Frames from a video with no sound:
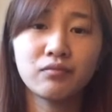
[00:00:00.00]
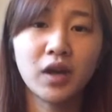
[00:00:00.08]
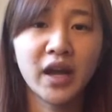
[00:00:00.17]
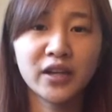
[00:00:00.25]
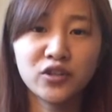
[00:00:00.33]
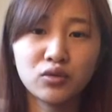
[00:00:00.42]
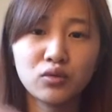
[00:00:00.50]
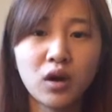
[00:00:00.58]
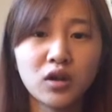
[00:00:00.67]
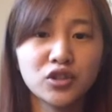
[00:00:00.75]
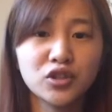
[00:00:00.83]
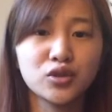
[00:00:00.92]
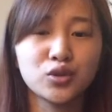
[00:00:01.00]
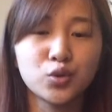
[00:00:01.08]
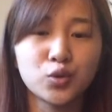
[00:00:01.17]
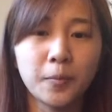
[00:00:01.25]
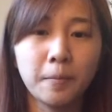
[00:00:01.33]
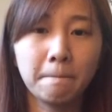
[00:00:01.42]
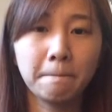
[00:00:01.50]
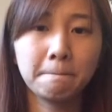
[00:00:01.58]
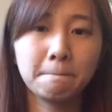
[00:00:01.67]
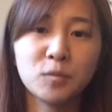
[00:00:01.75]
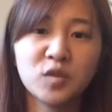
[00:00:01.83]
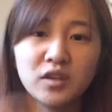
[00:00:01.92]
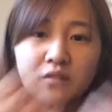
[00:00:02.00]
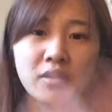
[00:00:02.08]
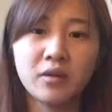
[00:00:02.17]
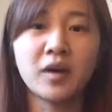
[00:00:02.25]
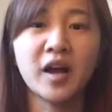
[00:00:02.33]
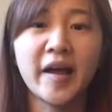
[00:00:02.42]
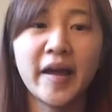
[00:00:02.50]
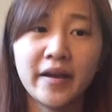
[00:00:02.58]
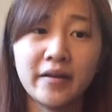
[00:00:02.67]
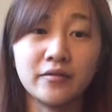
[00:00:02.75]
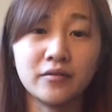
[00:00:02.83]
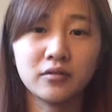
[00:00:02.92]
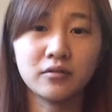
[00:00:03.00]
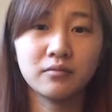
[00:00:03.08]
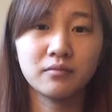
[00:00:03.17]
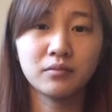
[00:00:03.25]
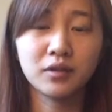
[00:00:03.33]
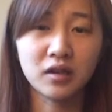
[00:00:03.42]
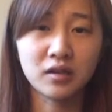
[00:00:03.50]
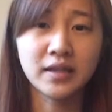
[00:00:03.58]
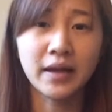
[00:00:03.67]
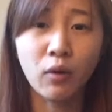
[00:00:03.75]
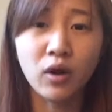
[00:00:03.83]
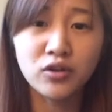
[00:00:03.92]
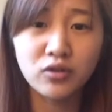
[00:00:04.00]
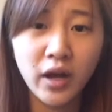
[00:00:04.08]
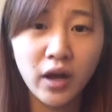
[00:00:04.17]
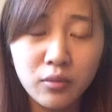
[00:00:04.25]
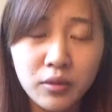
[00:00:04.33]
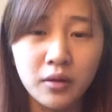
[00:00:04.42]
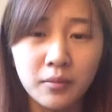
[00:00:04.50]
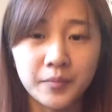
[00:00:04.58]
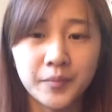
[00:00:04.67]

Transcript: I do want to give them a hand because I want to help them.